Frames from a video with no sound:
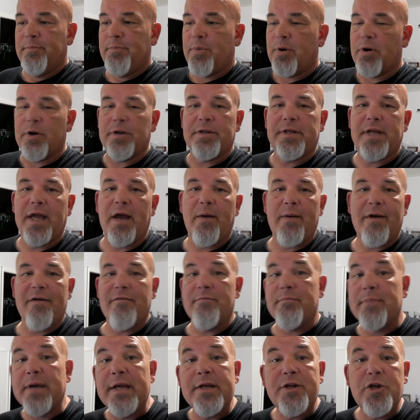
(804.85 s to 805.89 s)
part of town we
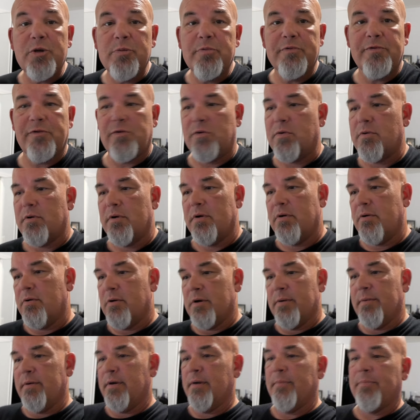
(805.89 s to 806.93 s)
haven't been to before
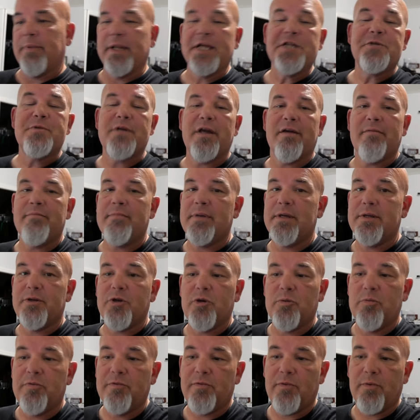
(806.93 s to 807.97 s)
or a place we haven't been
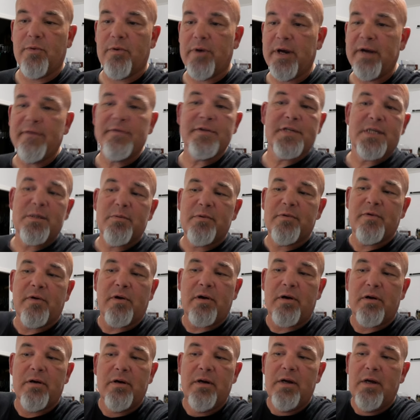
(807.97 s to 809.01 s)
to before, or even some of
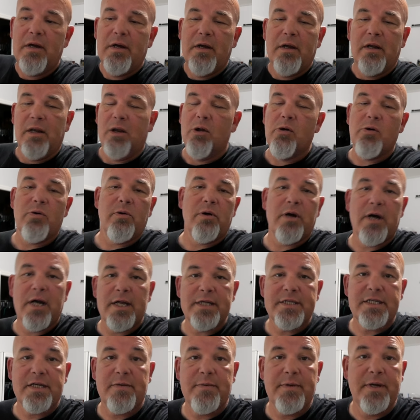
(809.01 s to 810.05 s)
our local
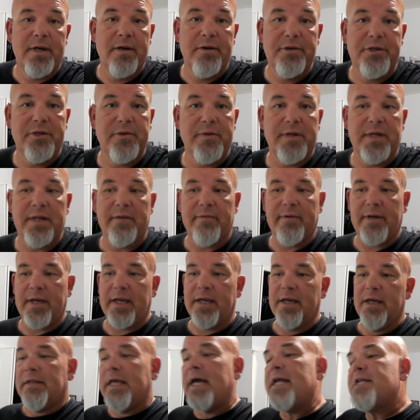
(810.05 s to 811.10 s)
haunts that we go to
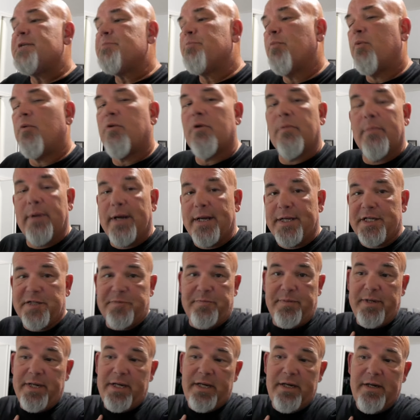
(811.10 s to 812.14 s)
anyway. That's more my
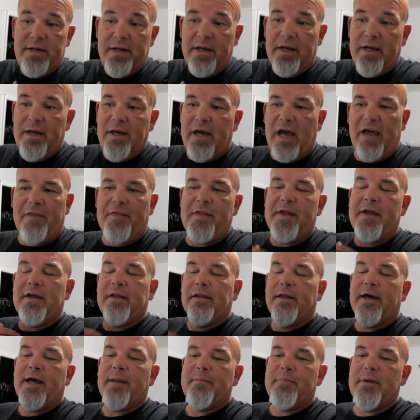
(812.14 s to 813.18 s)
speed. I think a
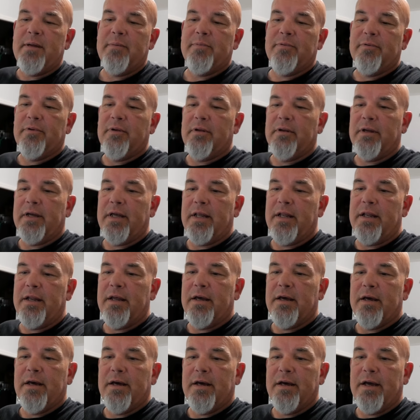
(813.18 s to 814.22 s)
lot of people in,
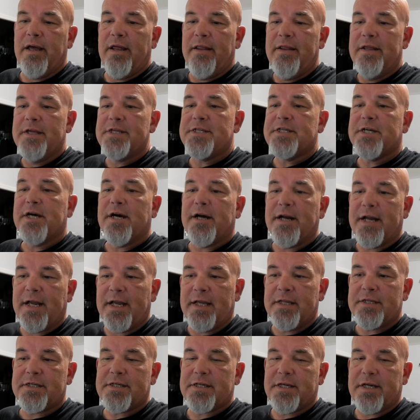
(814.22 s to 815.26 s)
uh, in this
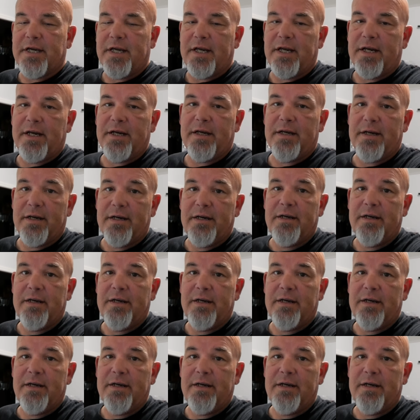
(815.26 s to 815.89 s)
audience can...